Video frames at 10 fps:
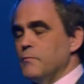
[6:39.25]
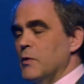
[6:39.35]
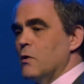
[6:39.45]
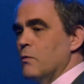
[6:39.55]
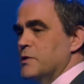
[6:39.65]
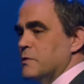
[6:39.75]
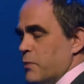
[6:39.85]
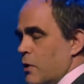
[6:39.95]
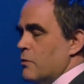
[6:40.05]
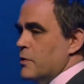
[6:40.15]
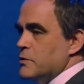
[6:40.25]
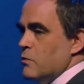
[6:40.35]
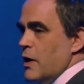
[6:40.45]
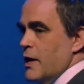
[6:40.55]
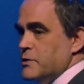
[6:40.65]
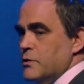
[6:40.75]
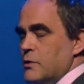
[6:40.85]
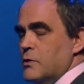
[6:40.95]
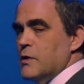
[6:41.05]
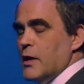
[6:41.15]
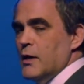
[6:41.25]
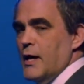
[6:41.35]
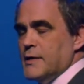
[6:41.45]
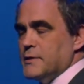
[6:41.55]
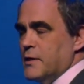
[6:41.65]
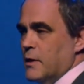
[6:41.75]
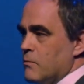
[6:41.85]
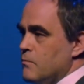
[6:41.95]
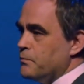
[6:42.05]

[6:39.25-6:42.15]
Now, part of the reason why I asked you to do that glass thing